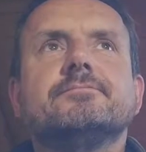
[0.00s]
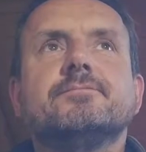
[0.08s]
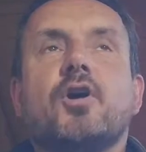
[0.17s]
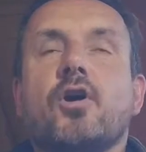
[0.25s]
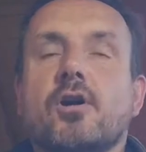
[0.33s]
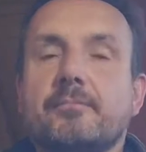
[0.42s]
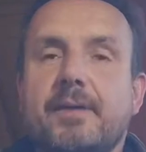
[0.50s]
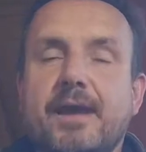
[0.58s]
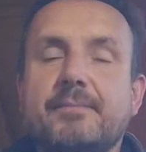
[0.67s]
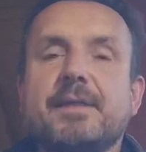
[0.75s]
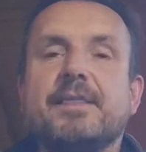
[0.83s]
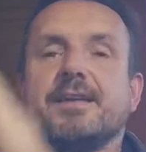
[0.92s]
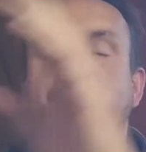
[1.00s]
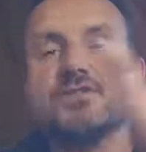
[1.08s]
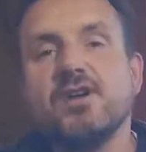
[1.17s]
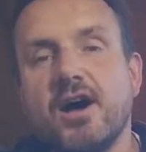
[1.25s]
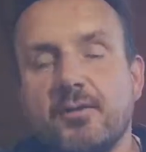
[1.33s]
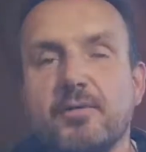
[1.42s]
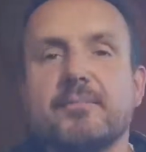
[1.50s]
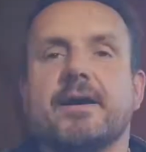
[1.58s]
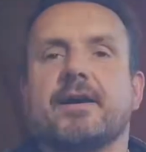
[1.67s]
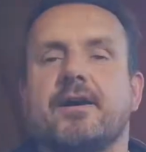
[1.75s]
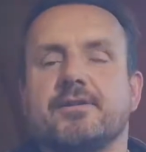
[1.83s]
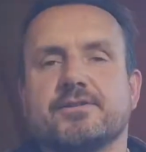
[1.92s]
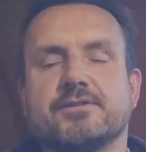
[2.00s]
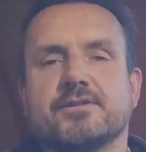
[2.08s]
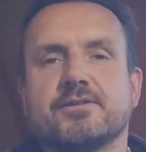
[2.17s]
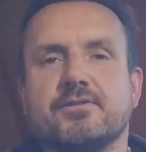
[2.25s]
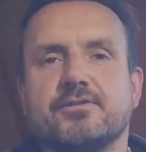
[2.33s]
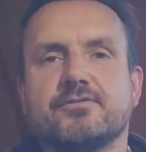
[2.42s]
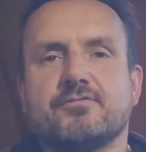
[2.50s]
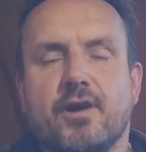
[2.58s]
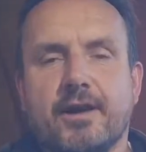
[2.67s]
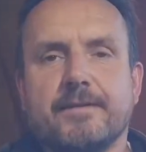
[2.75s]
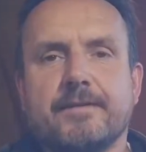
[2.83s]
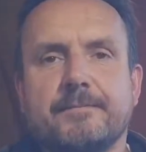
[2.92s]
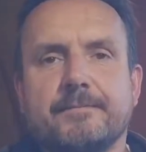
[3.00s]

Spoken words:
or maybe that's not where my consciousness goes, right?